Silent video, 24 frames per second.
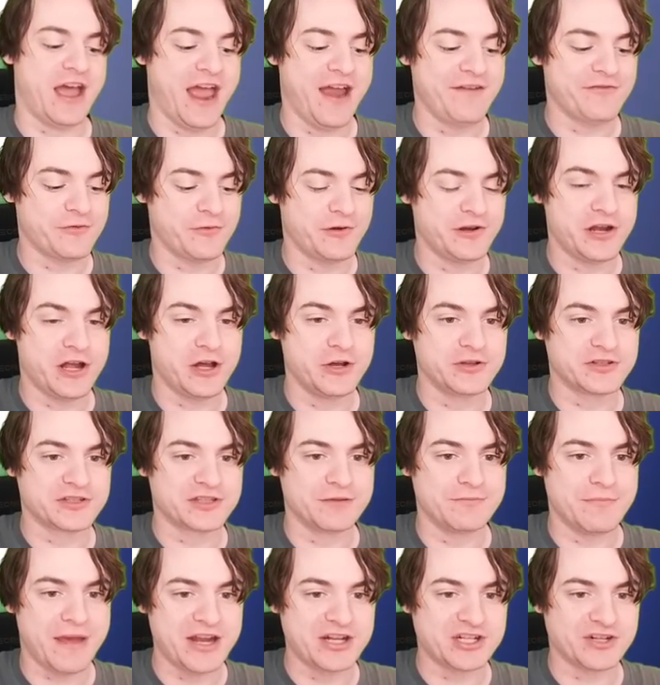Everyone knows
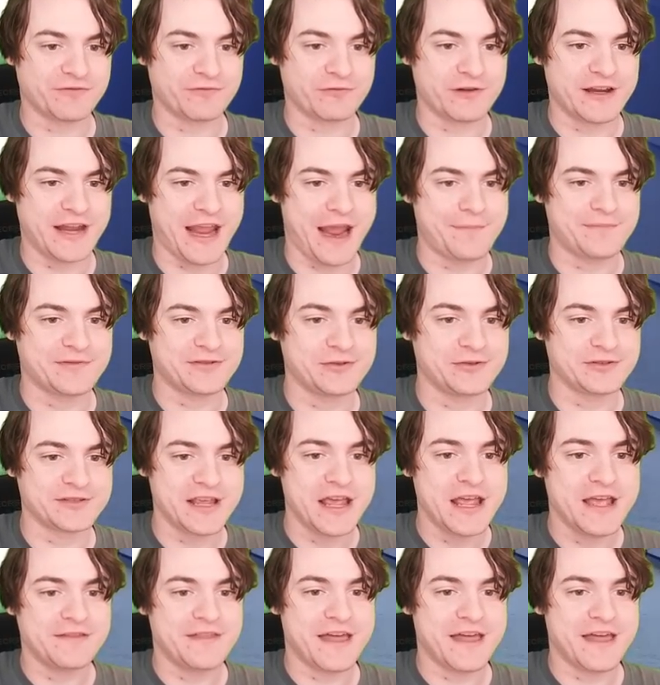the major three capitals.